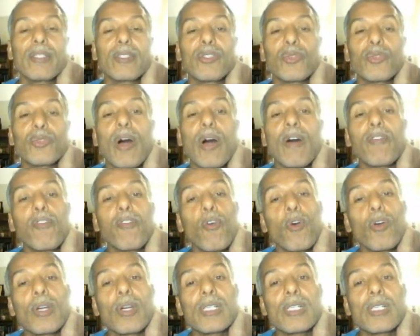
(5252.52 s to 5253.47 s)
to a
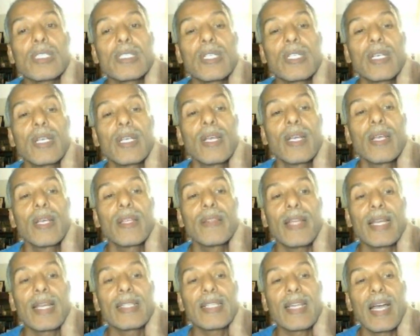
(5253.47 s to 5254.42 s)
force
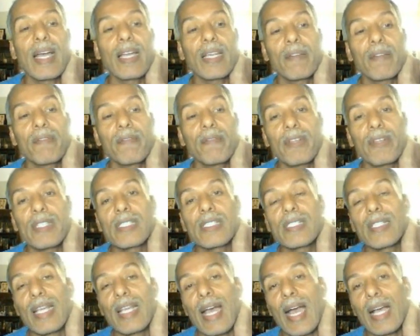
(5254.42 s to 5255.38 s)
that can
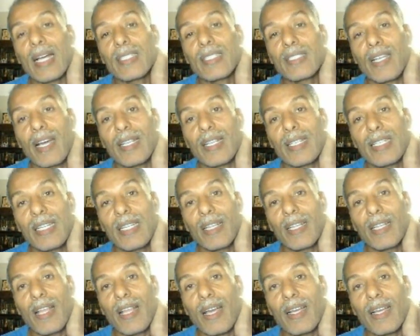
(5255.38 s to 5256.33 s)
convince the axon
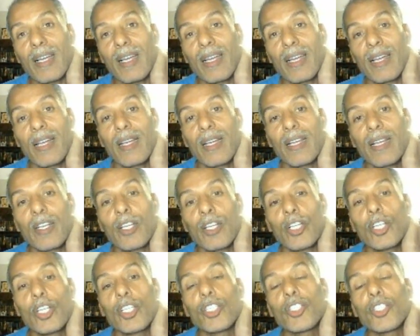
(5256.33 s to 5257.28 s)
HeLoC
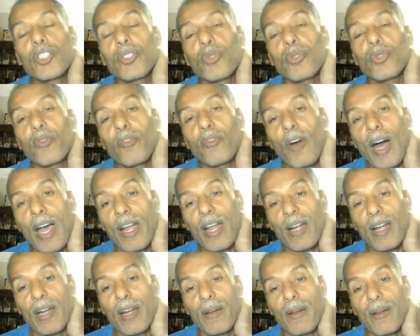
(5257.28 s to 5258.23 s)
to
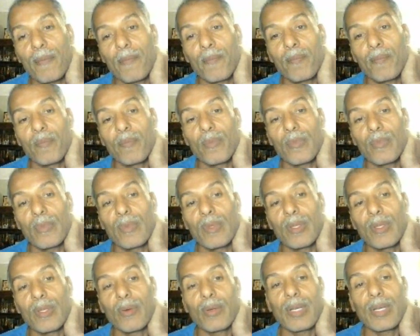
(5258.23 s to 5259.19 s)
fire.
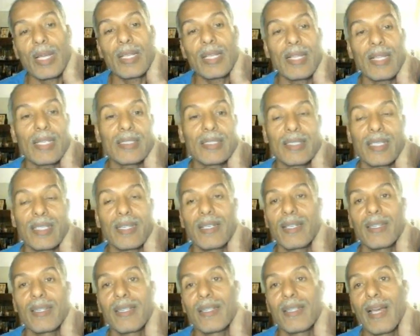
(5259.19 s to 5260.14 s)
Okay, that's
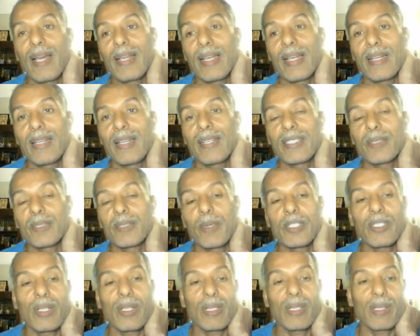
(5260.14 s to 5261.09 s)
again a
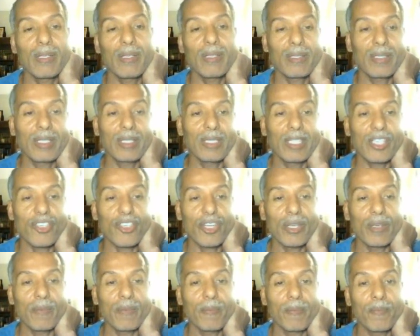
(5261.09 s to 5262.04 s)
special
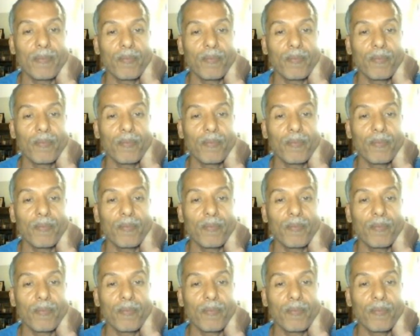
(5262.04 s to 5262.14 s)
condition.